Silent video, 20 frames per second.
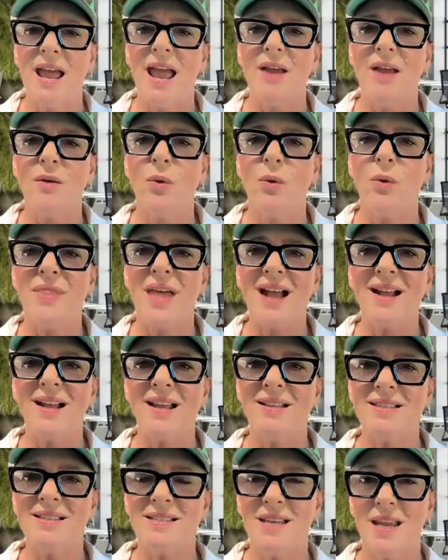And when that
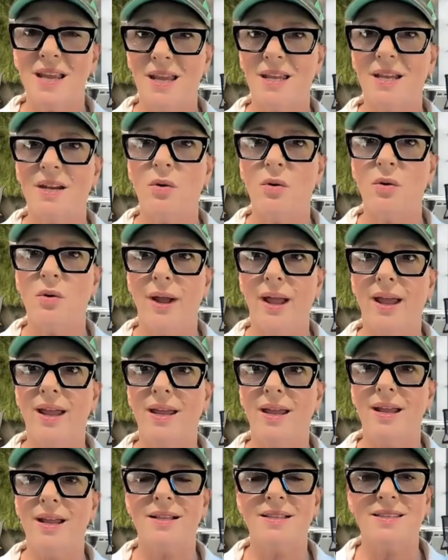gets taken
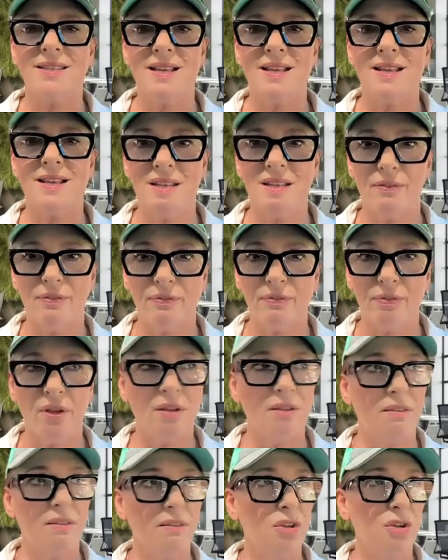away, it's as if
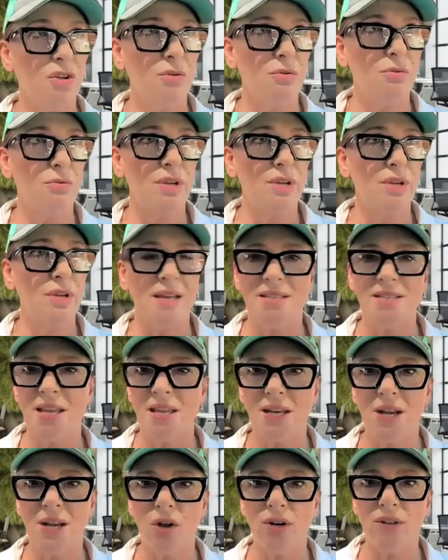you get
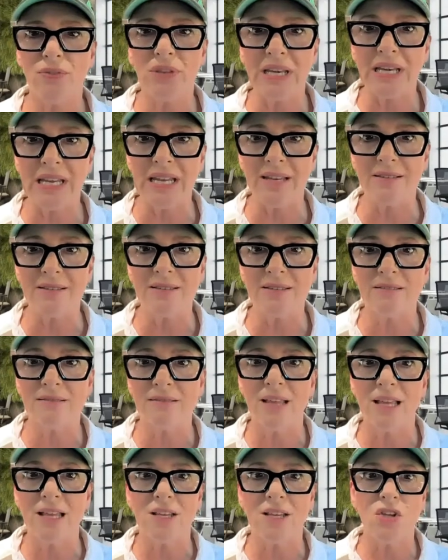taken out at the knees.
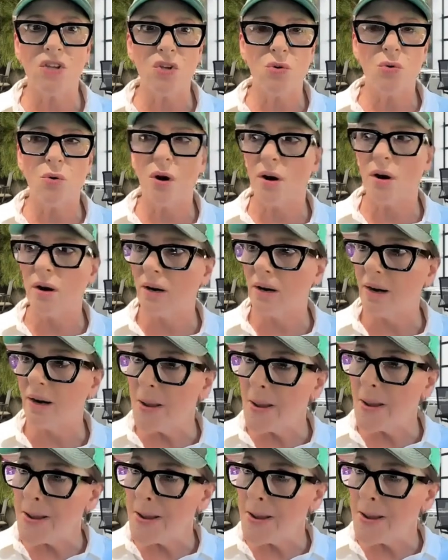Like you are